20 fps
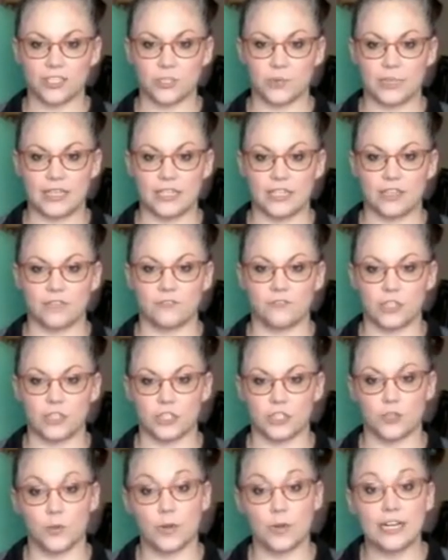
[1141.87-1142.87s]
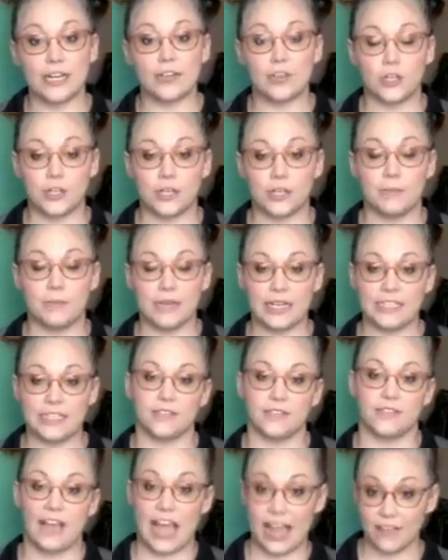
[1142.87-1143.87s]
within the first 20, 30 minutes
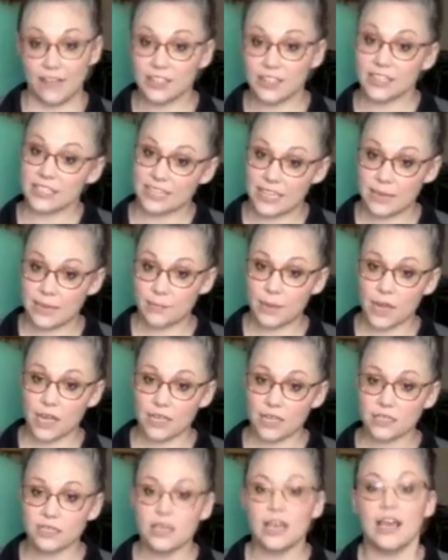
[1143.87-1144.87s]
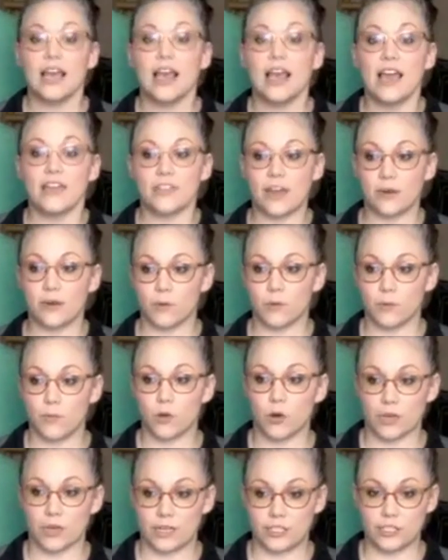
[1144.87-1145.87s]
of having the tape on that we're
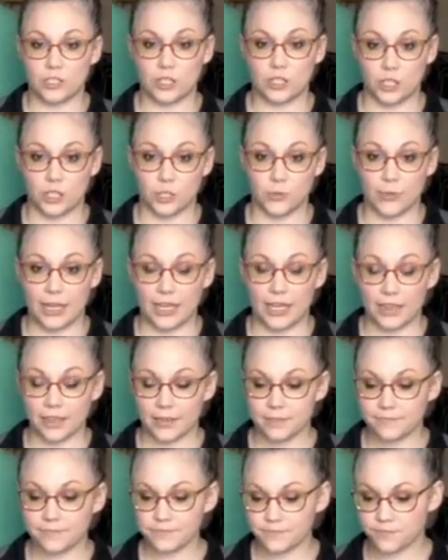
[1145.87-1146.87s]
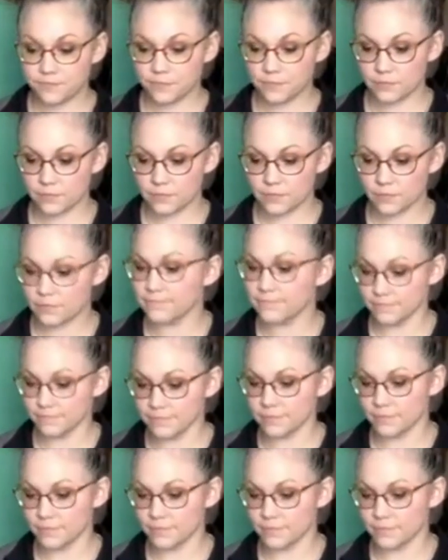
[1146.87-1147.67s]
more concerned with. Mm-hmm.